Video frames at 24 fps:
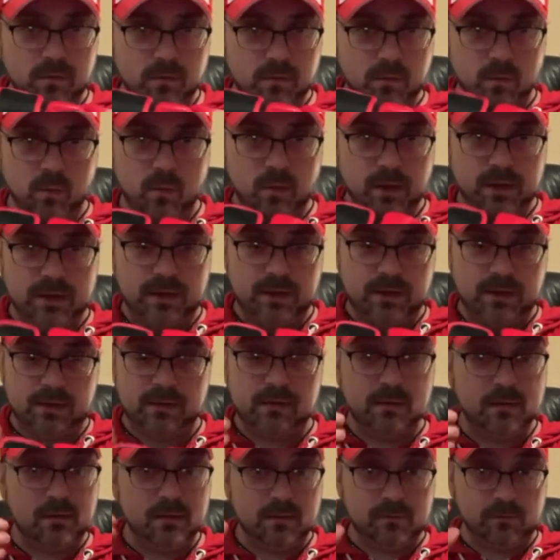with it
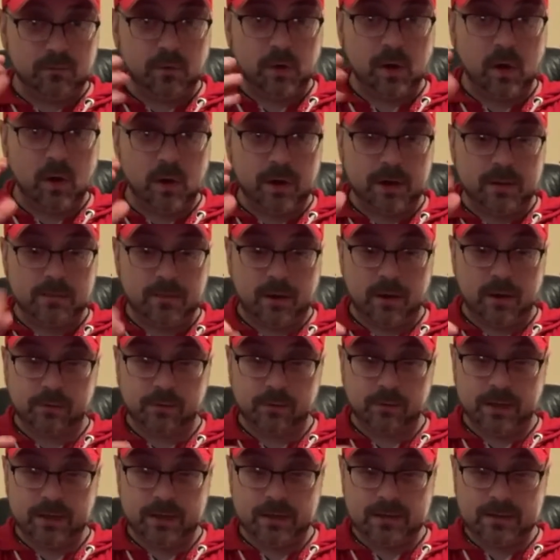regarding my
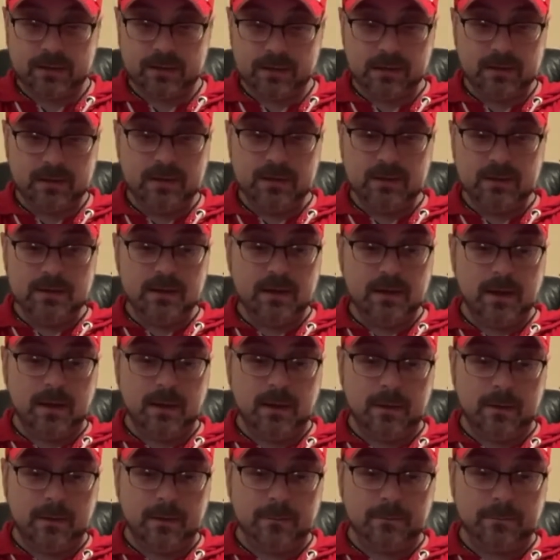wrist.
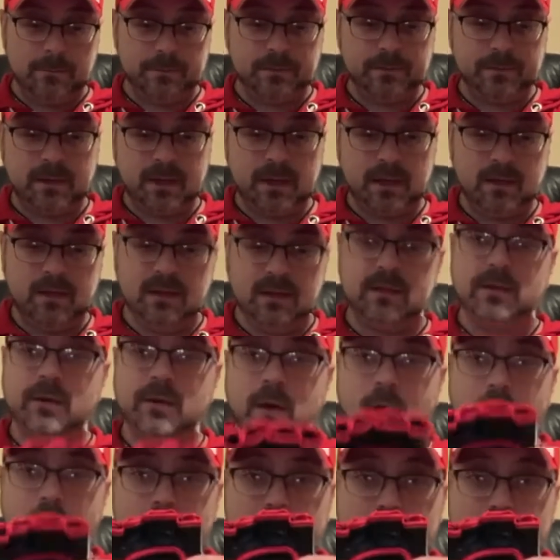They're
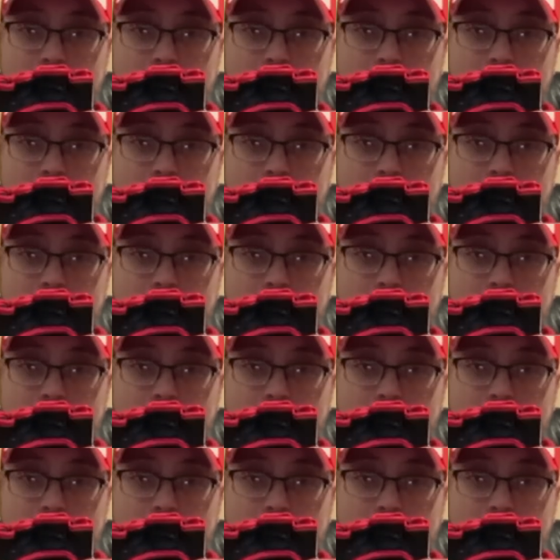open